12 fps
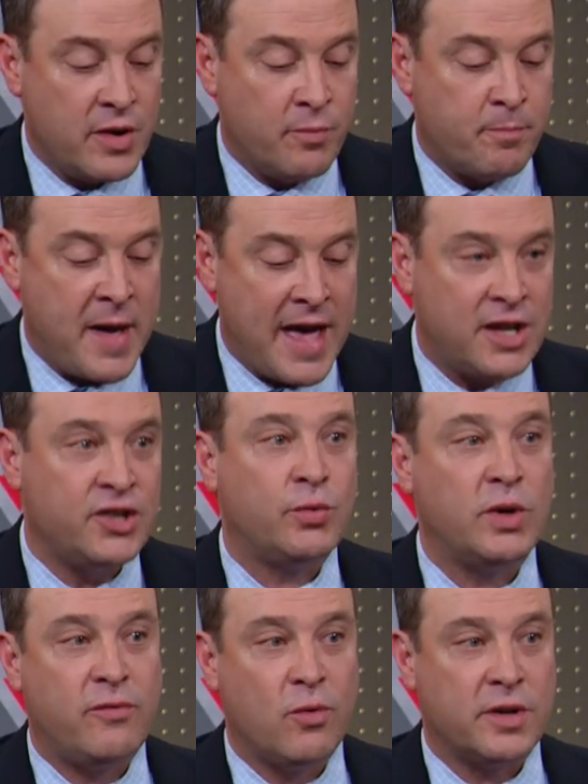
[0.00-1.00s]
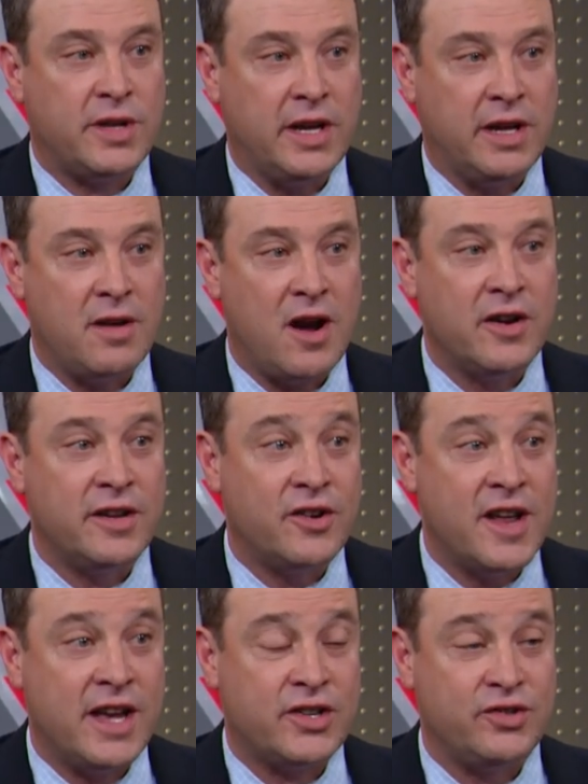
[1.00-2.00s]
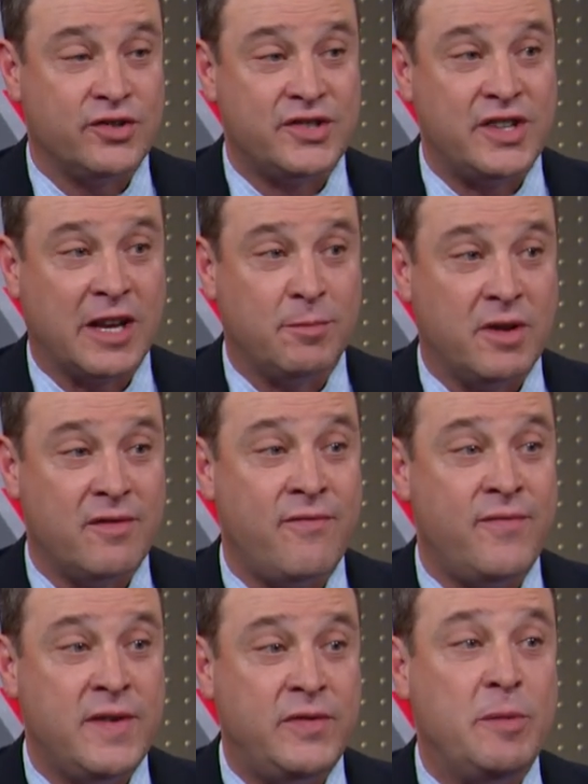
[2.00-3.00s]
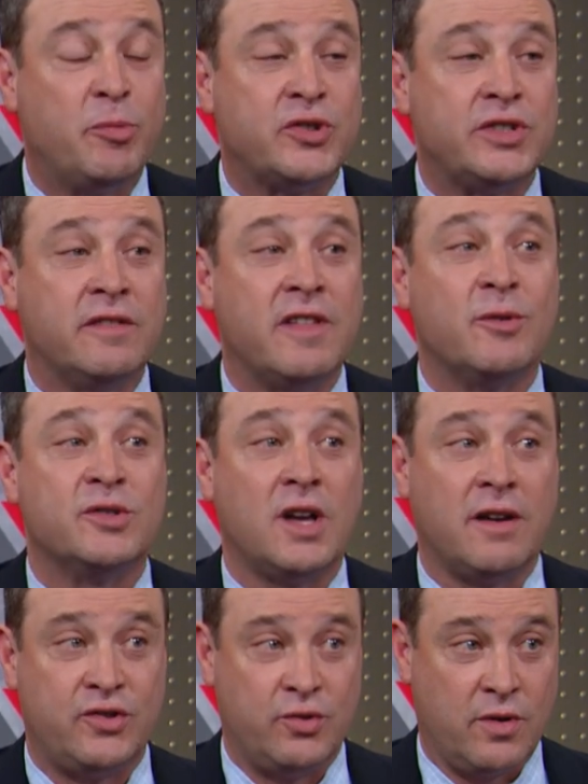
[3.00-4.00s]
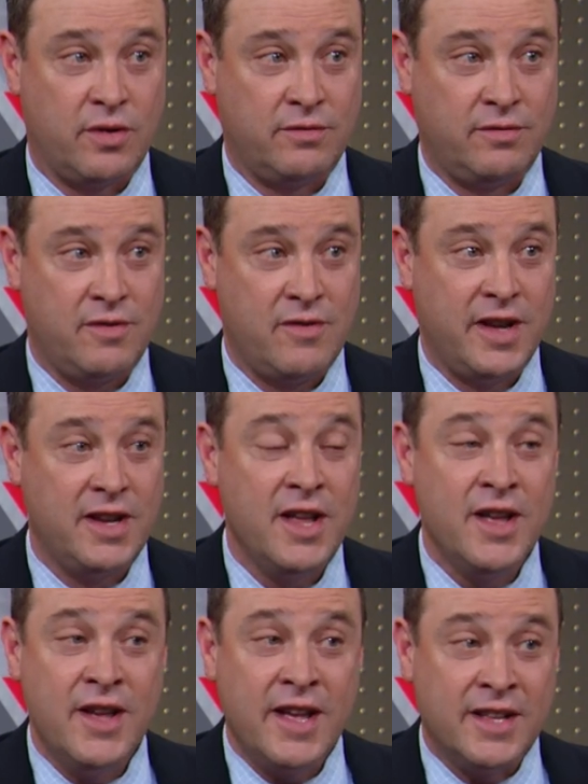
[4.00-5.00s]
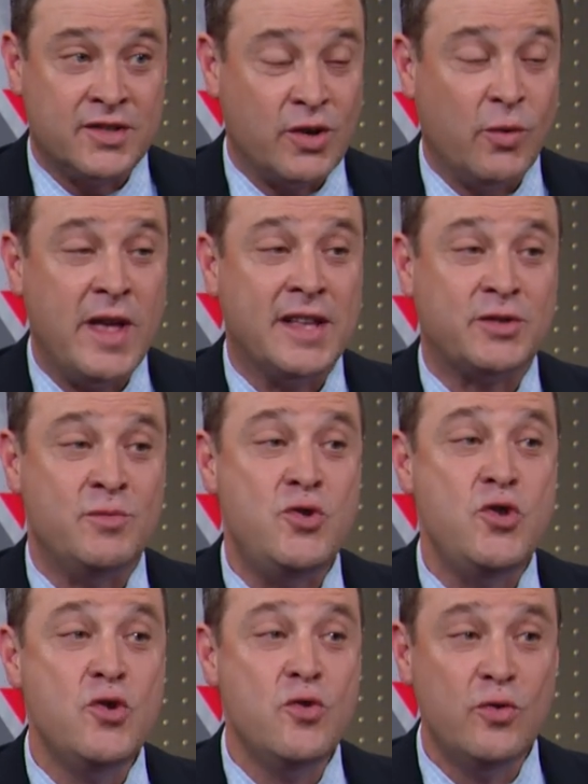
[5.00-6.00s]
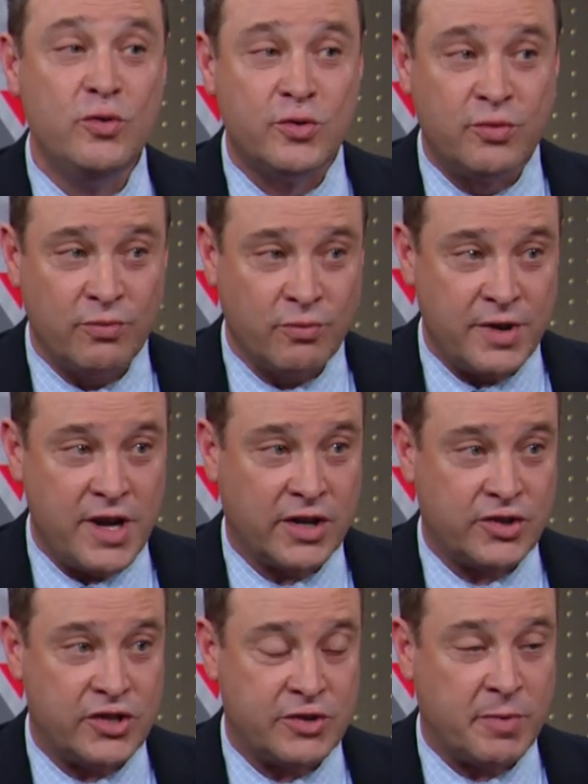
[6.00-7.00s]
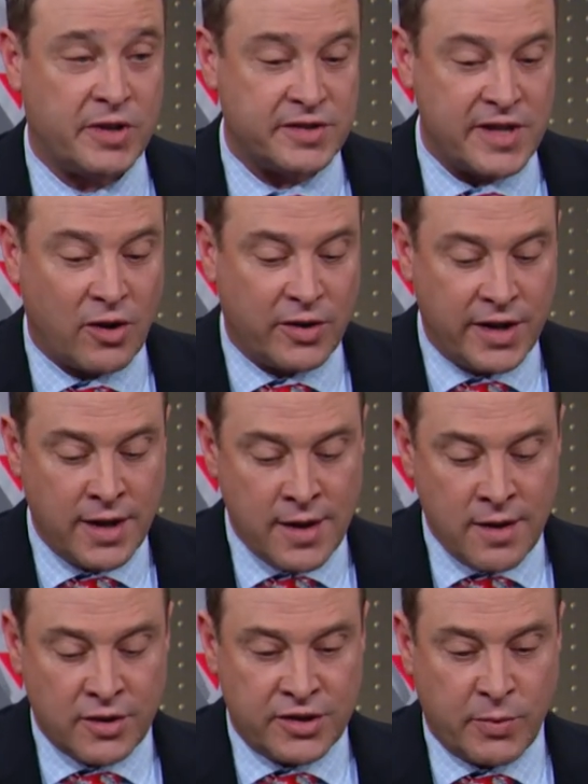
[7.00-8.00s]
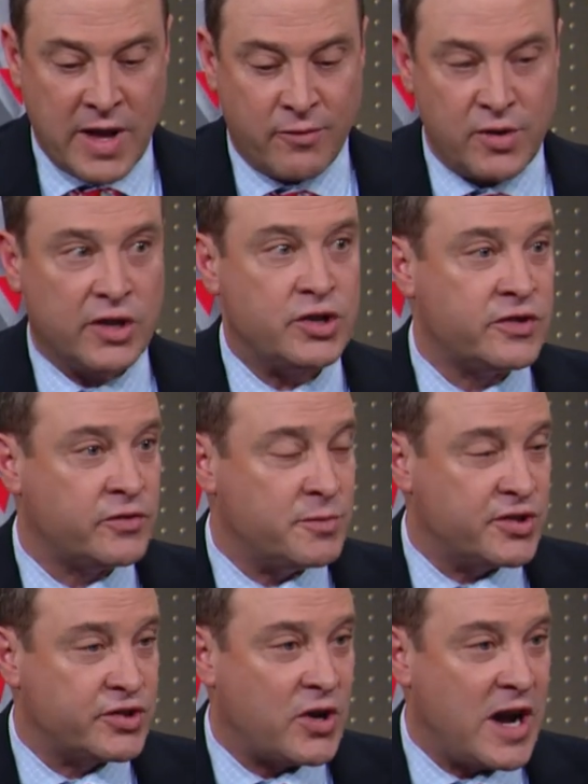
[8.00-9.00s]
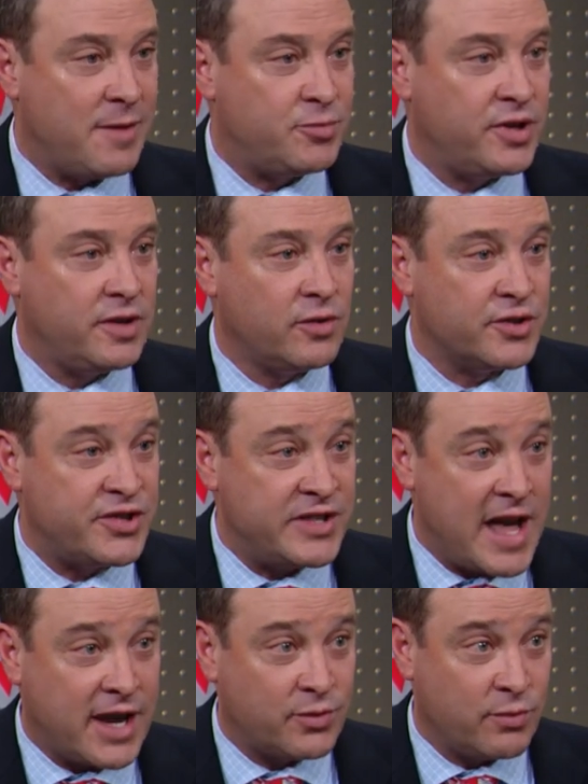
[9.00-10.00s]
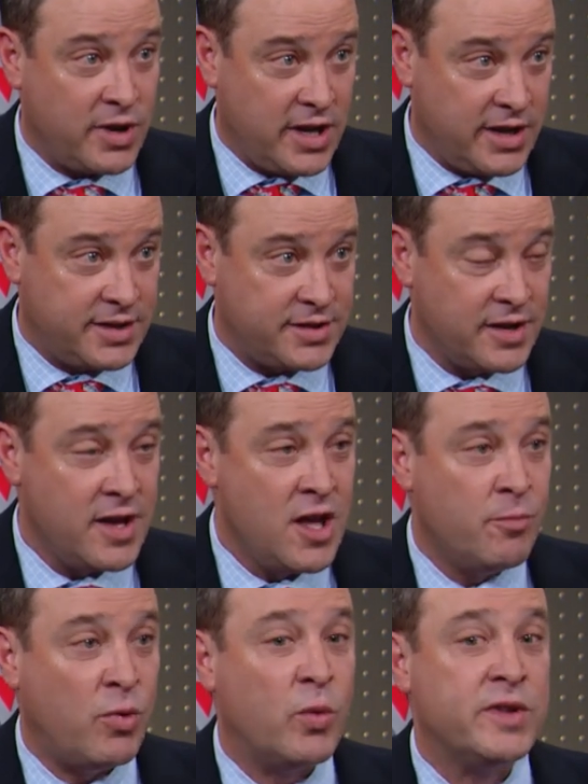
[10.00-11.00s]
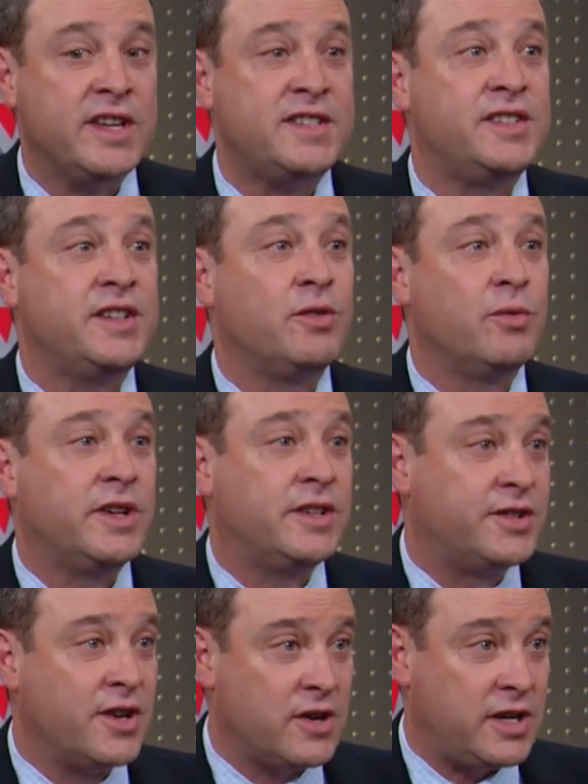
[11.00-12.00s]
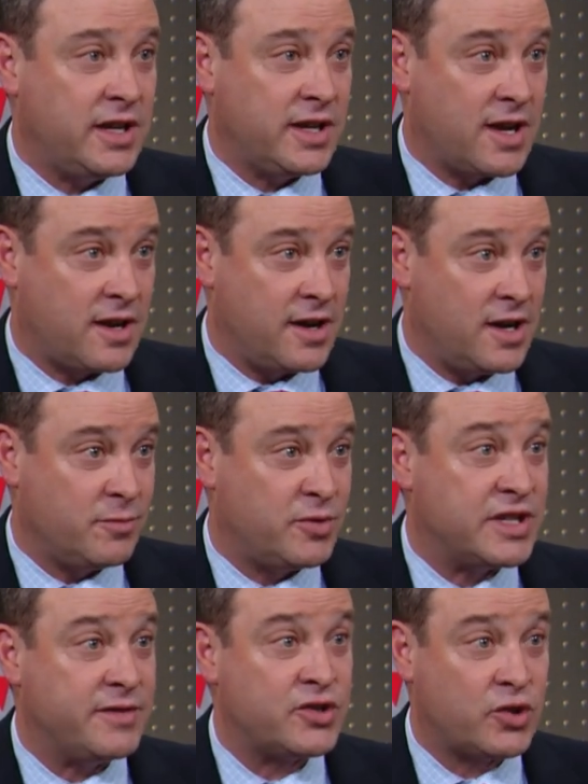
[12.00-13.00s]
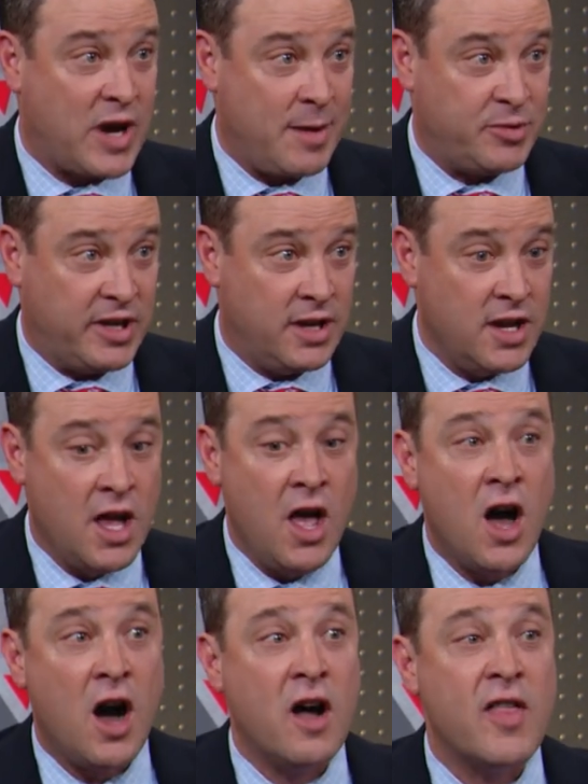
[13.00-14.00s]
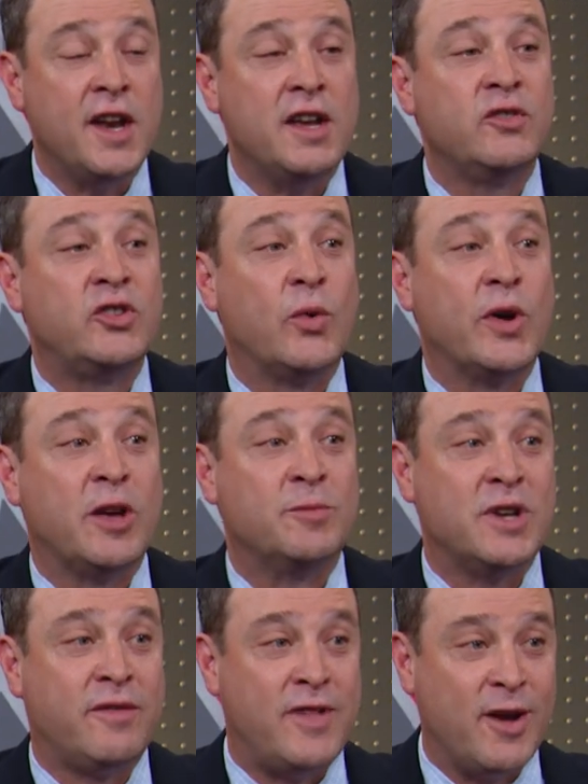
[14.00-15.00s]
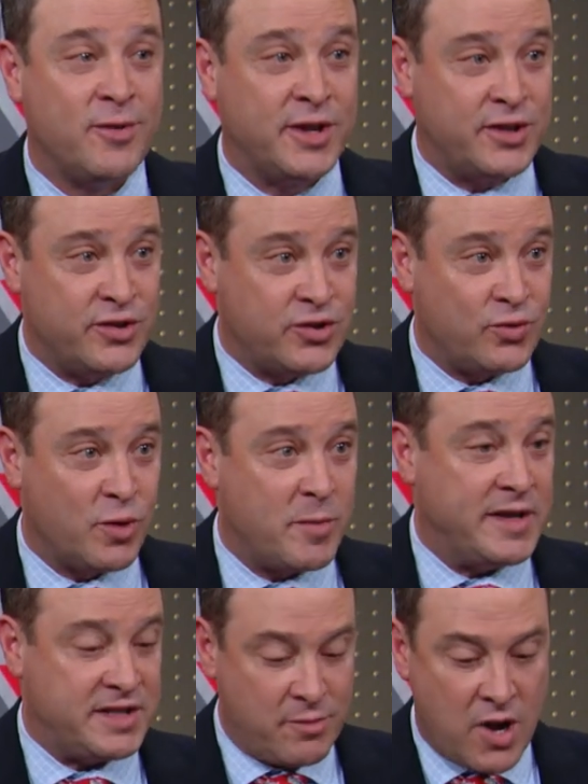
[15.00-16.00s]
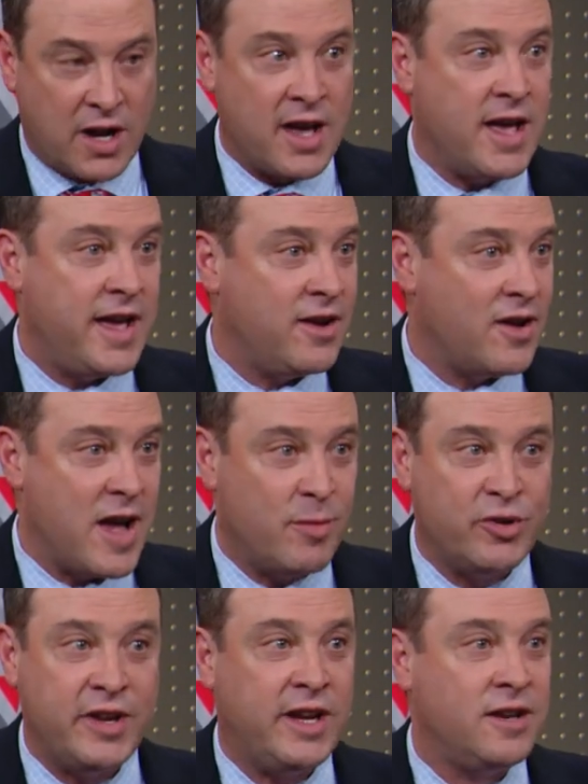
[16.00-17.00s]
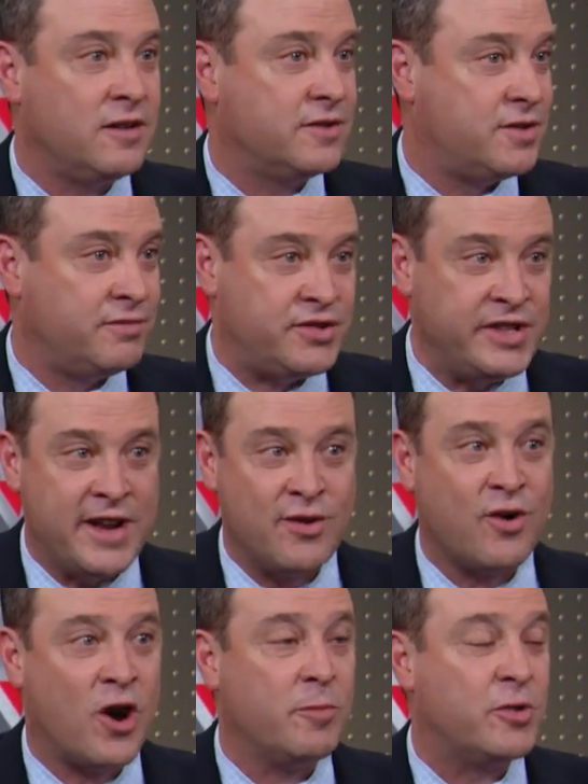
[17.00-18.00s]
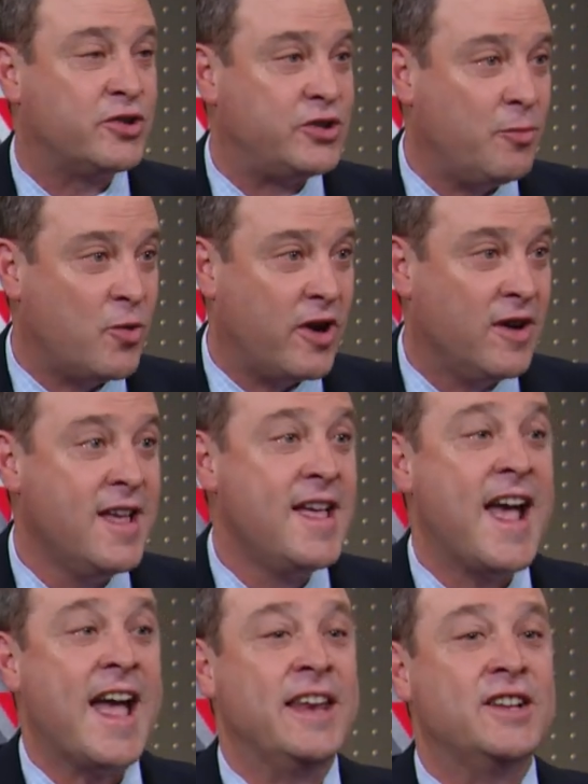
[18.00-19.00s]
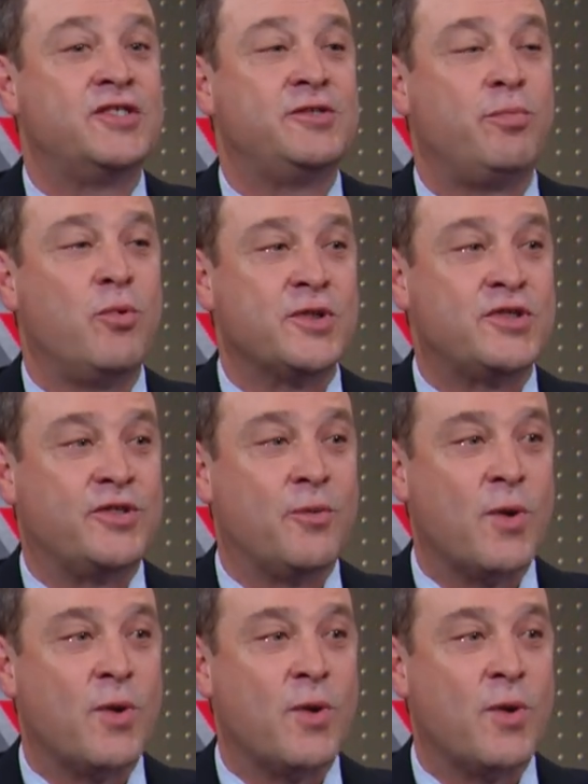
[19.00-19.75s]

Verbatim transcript: back in 2014, our international segment, 50% of that was offshore. Right. right. And so we had some huge reductions because not only do we have reductions from the scrapped or stacked rigs, but when they send a rig to Turkey to get cut up because they've scrapped That's it, all that inventory comes off that rig to the shore right. base in Macaé or Aberdeen or Ciudad del Carmen or somewhere, and it supports the